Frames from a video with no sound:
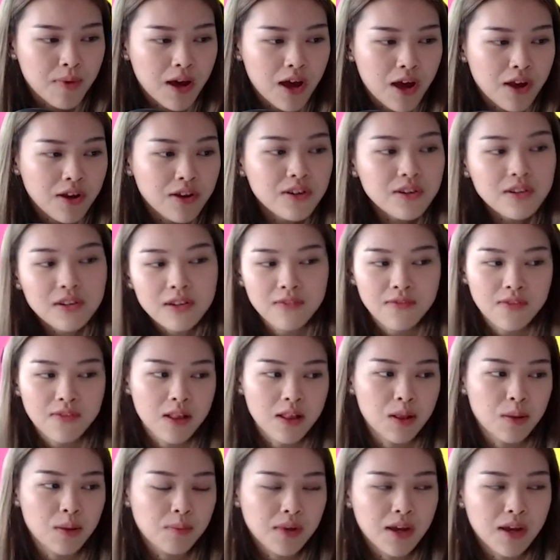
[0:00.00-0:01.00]

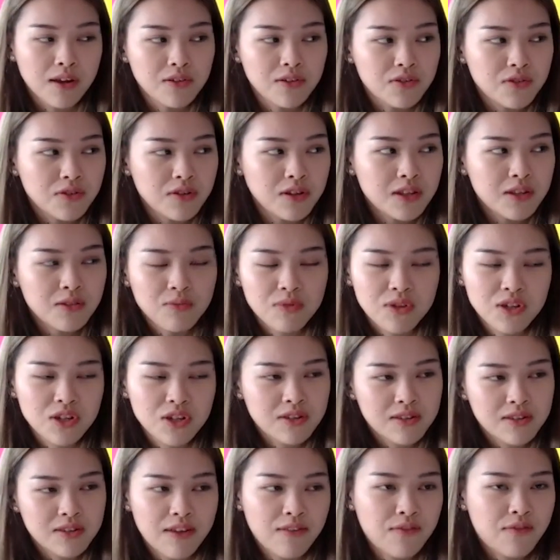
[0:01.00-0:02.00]
underdeveloped countries, which
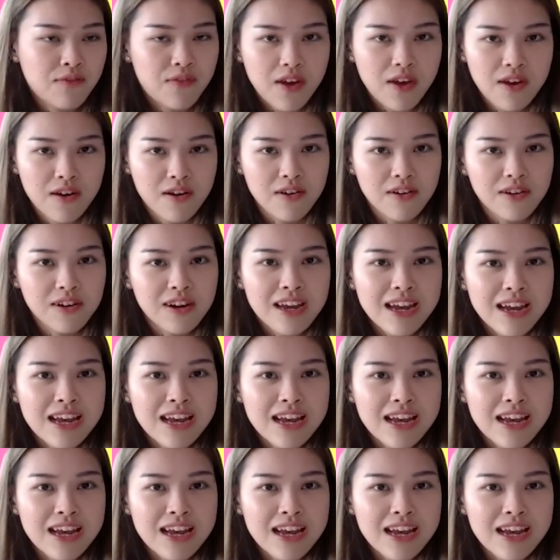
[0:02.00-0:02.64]
is like fair.